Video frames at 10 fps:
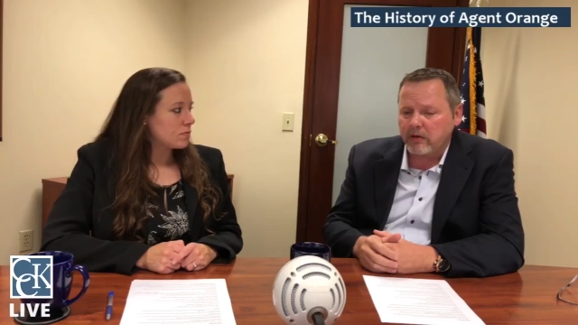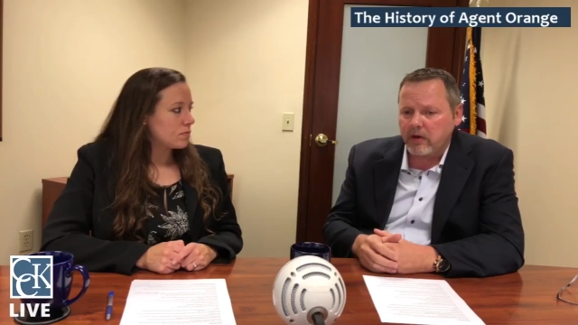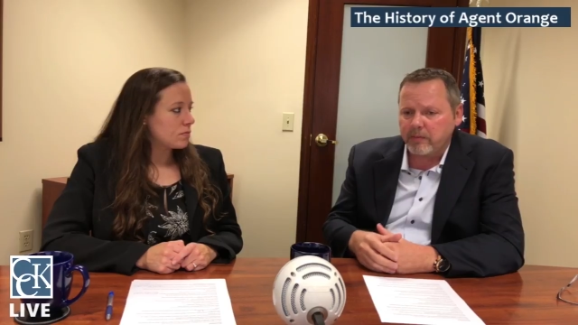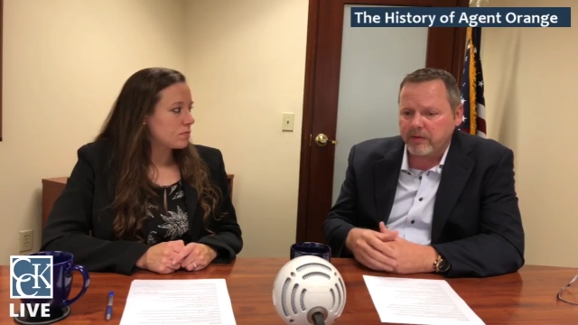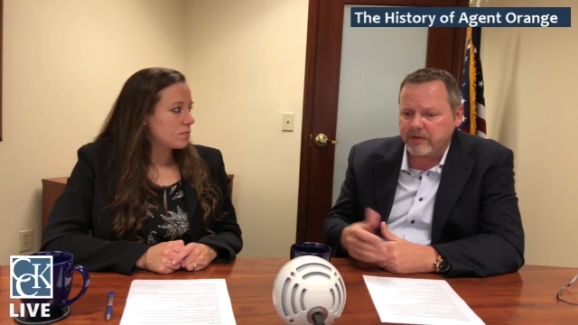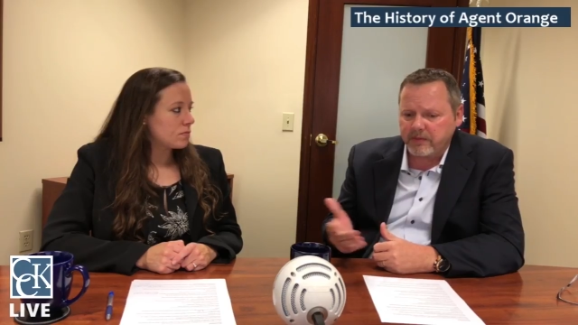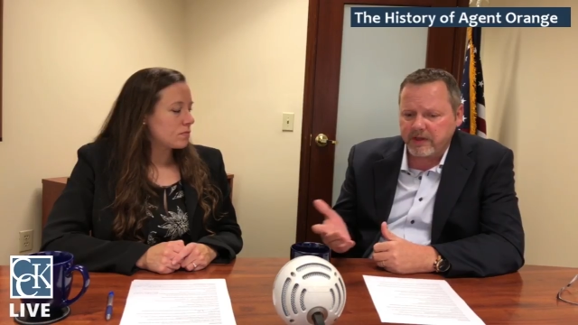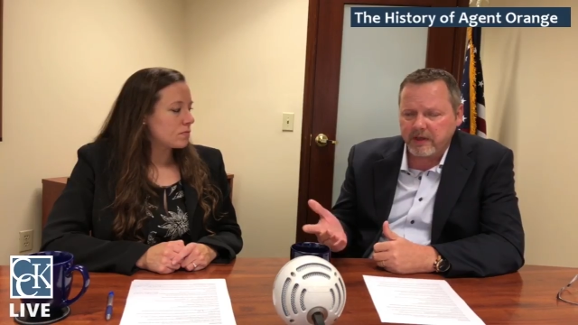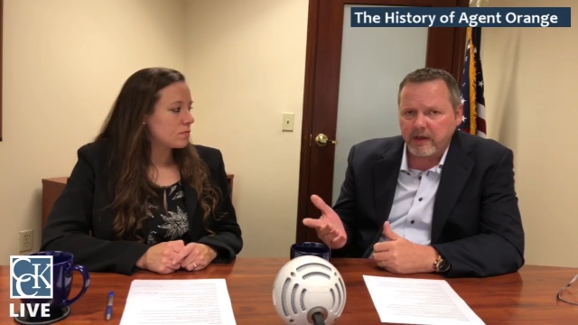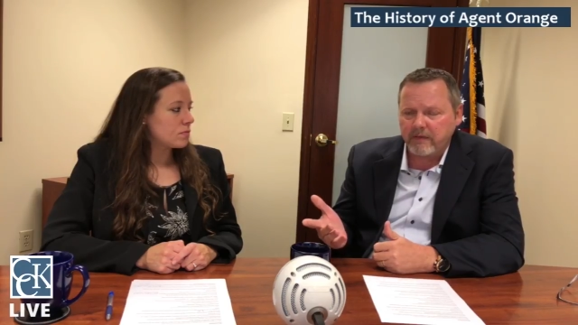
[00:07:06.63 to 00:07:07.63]
Speaker 1: ARPA is
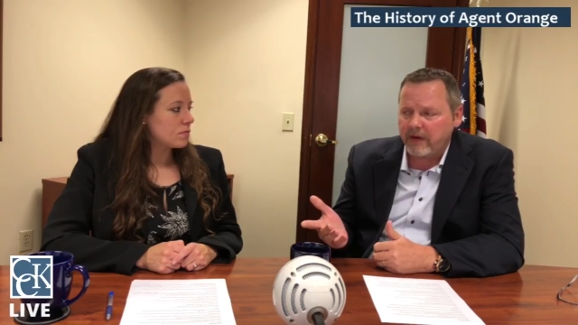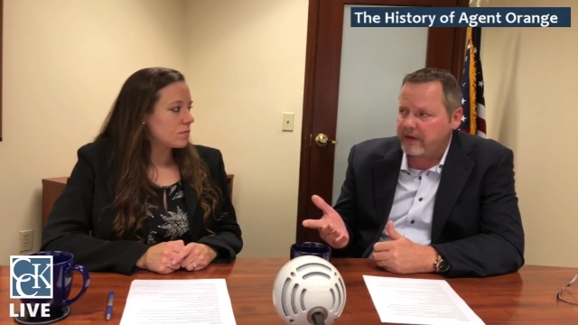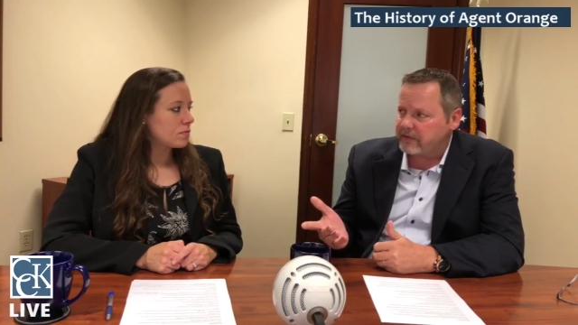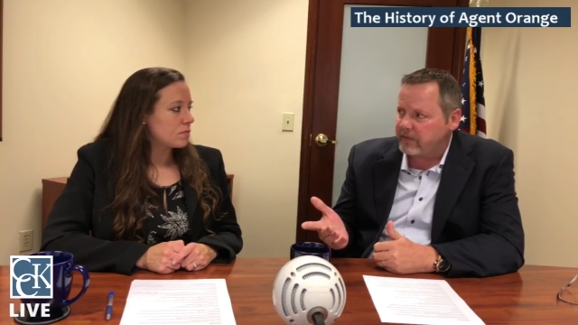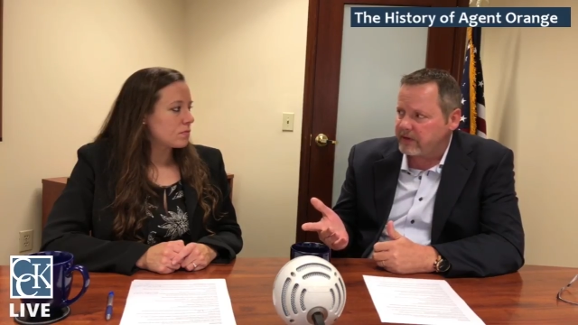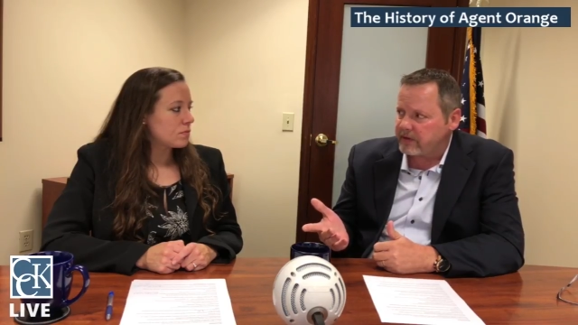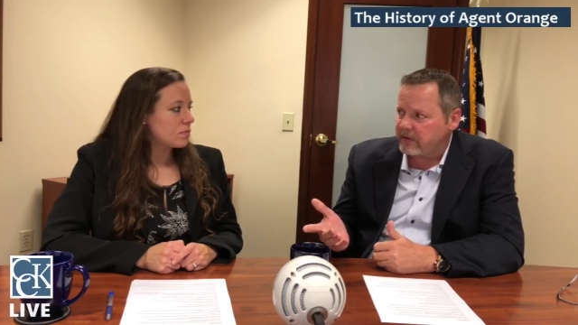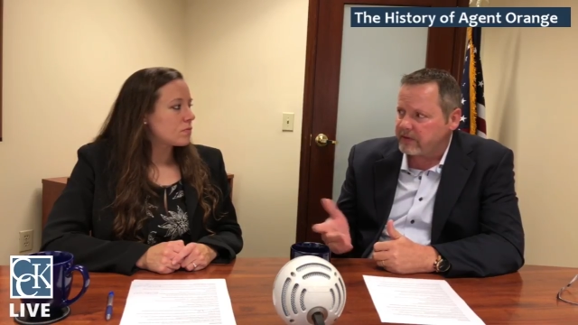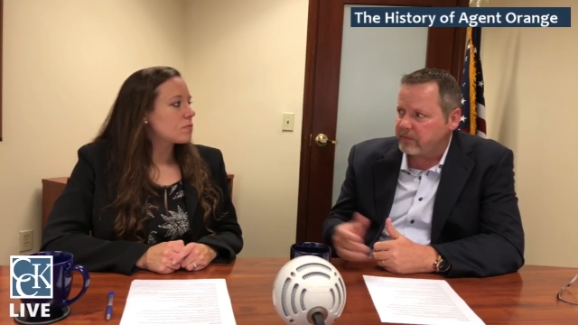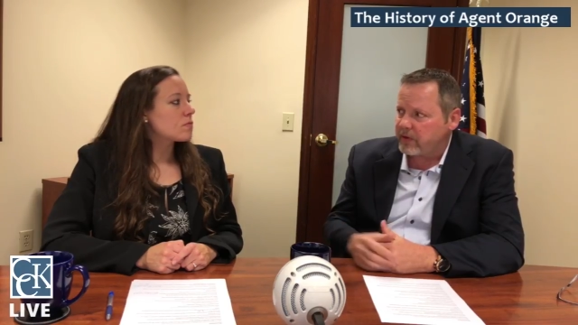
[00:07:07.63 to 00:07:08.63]
the Advanced
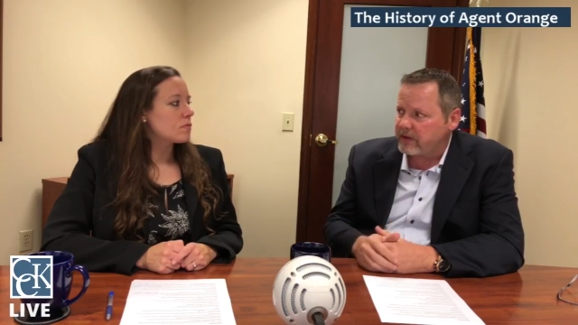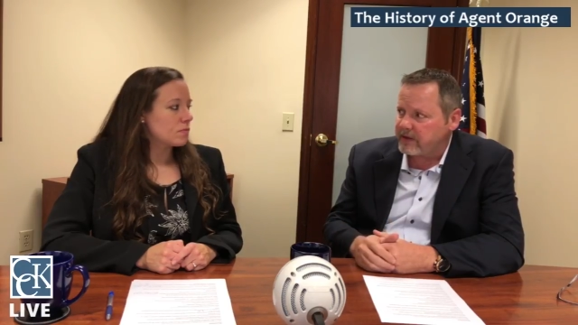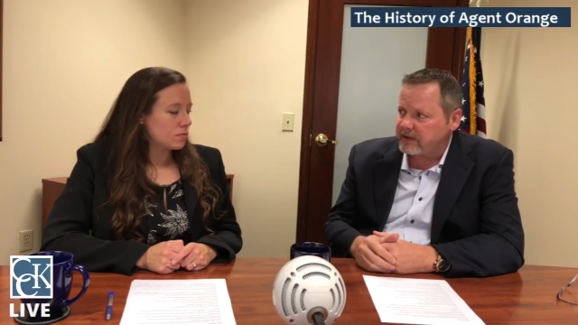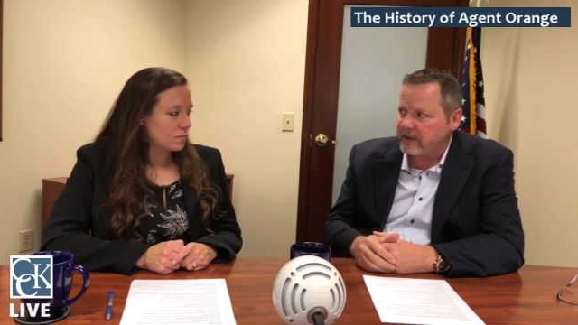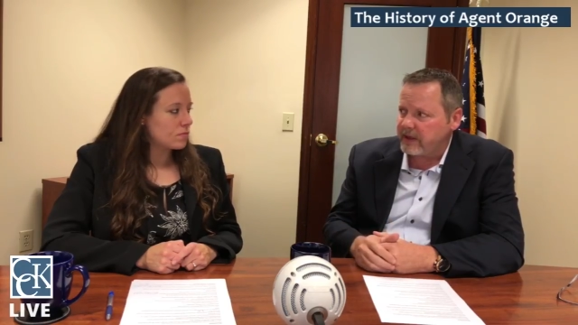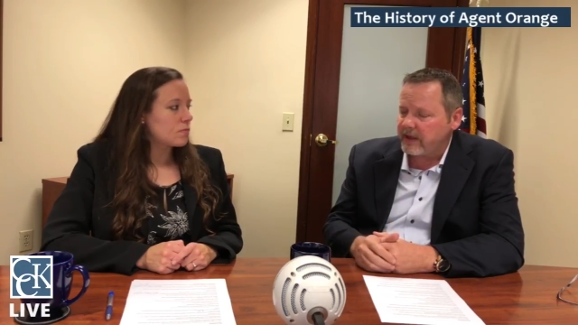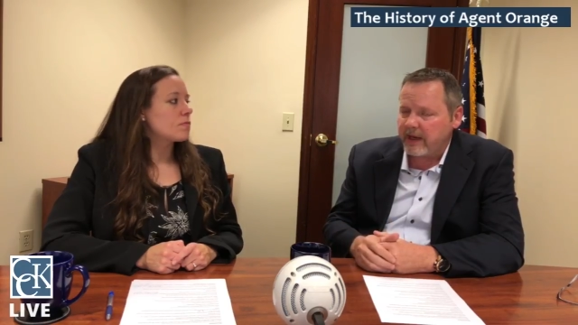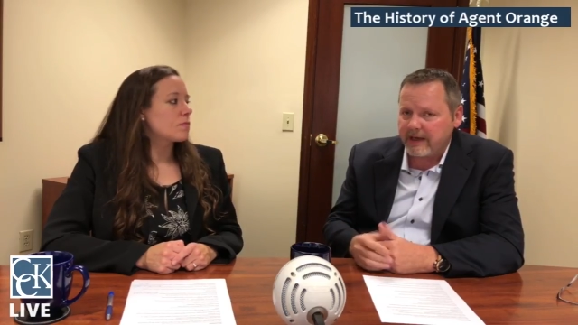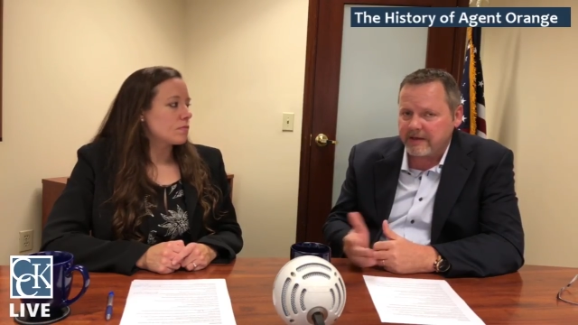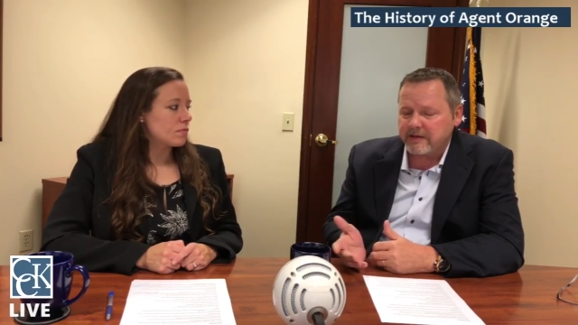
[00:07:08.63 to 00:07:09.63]
Research Projects
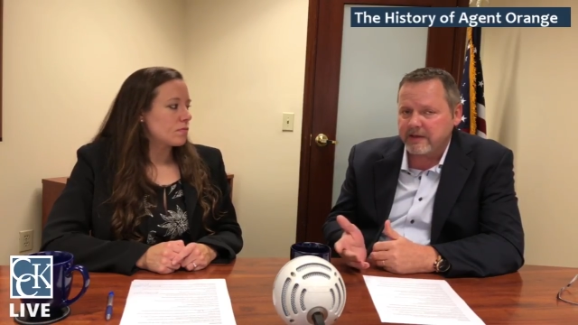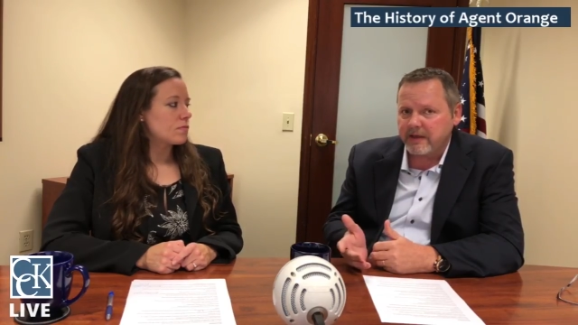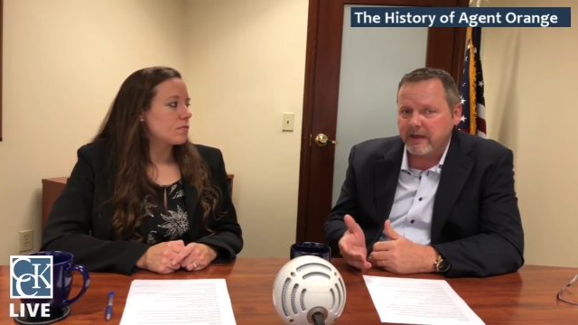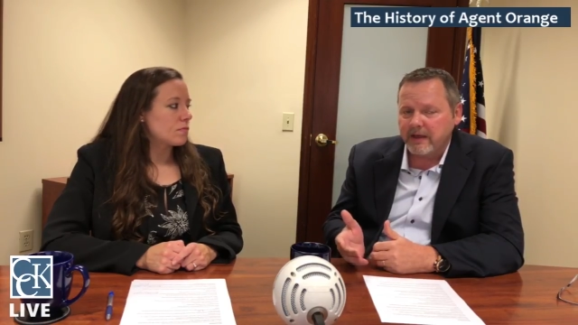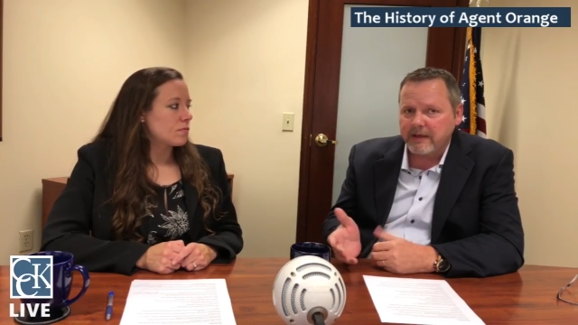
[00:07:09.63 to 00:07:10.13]
Agency,